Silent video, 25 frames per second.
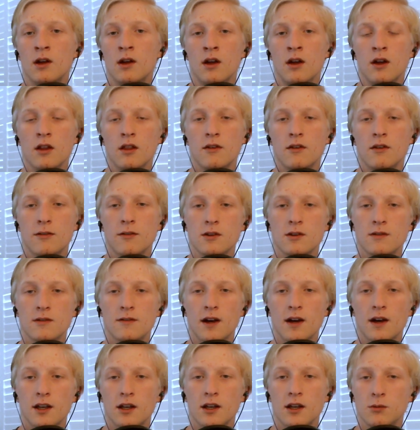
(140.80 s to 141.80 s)
The first
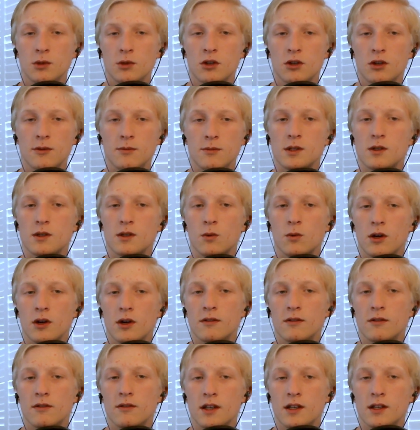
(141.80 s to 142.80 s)
vacuum tubes were
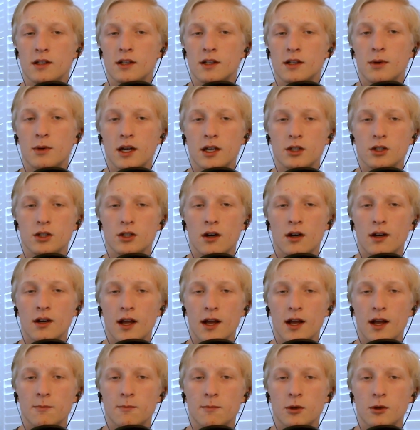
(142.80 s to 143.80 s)
invented by John
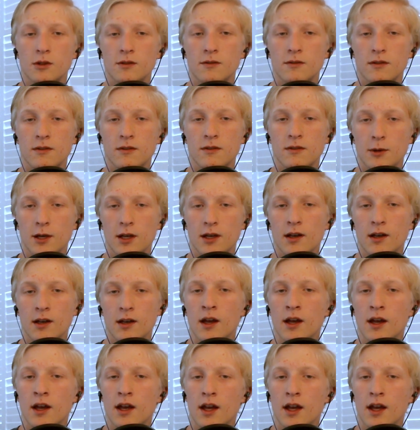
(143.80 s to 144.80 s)
Ambrose Fleming
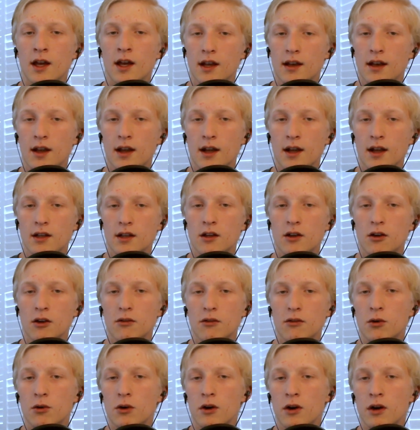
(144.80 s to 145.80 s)
in
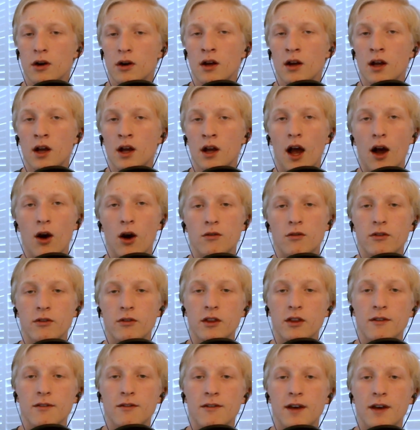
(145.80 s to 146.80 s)
1904. However, the
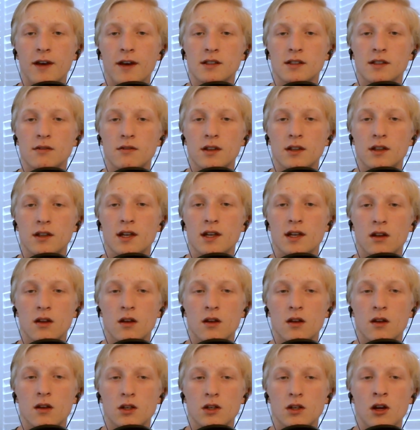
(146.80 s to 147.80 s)
effects of the
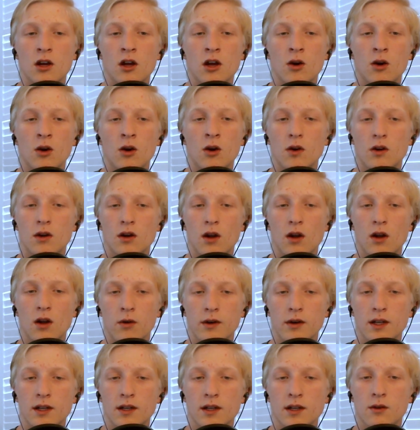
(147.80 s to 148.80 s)
technology were already
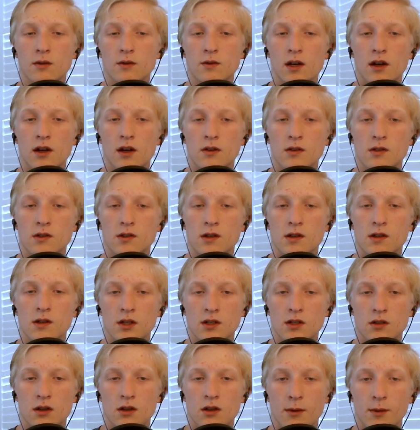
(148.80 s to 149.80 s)
known to others such as
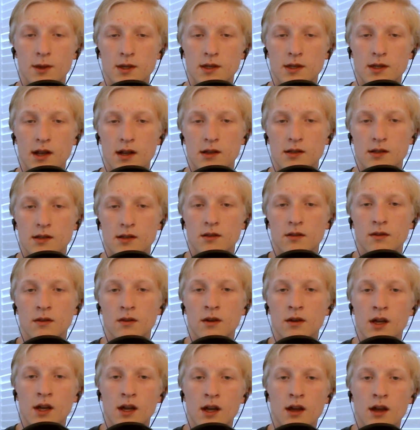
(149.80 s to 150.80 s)
Thomas Edison.
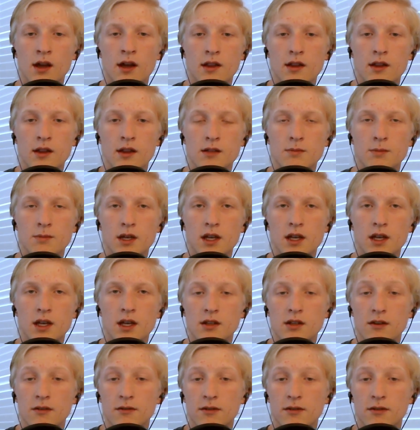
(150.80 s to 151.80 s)
This is because
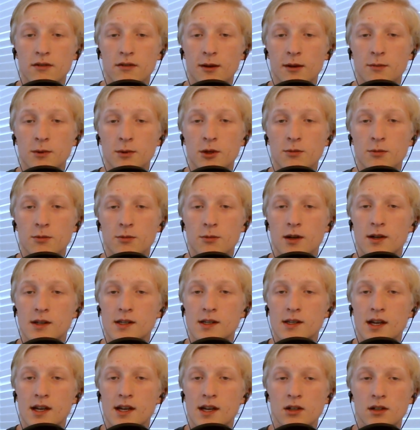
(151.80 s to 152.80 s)
vacuum tubes are
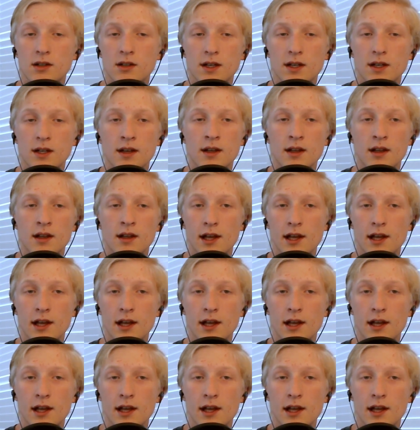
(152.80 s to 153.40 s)
essentially light